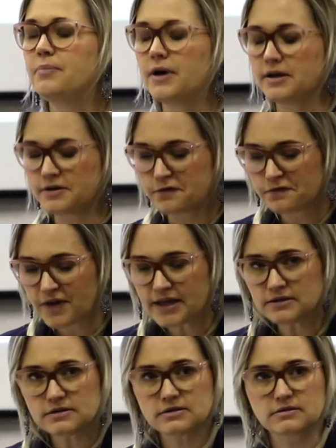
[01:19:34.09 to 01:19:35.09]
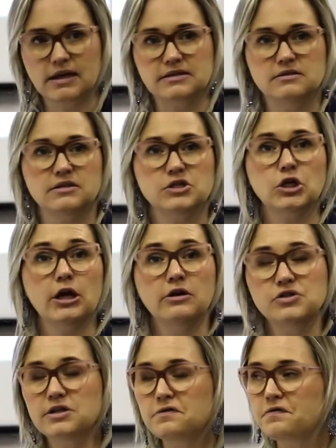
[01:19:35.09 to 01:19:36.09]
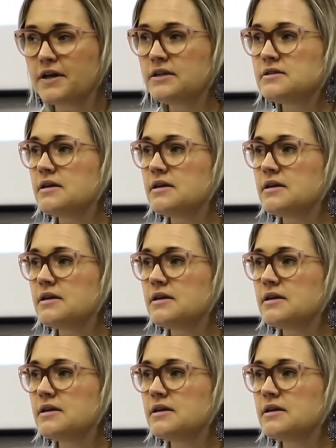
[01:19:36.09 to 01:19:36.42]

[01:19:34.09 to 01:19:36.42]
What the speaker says: a defense, doesn't disclose a defense,